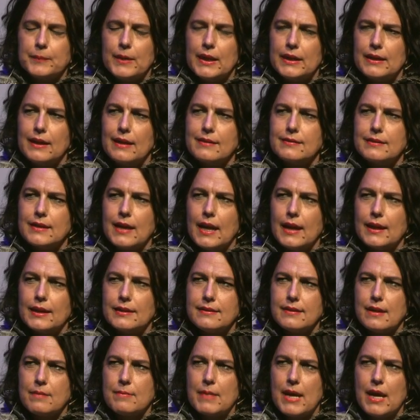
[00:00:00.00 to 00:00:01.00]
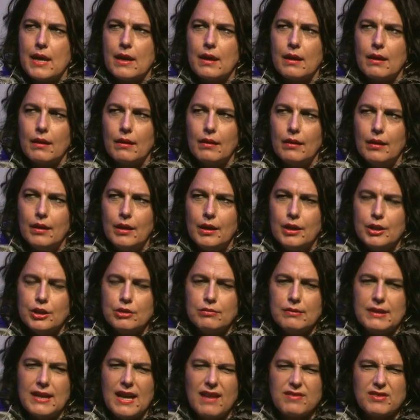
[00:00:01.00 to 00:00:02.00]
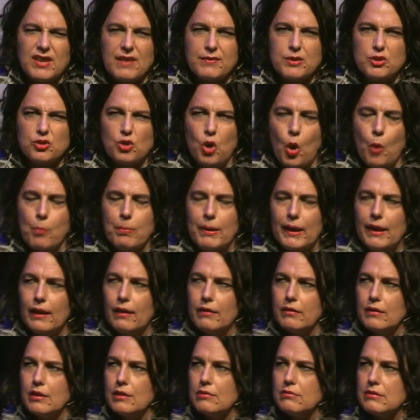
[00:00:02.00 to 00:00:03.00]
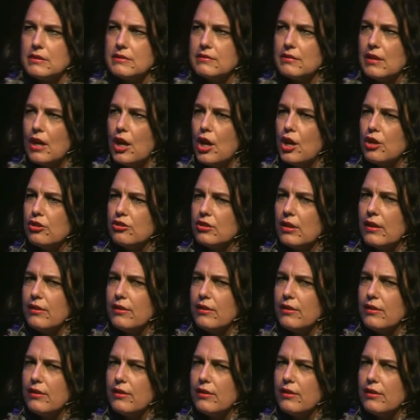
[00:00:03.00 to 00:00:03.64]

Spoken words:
And as an academic, you really have to have a topic that you research.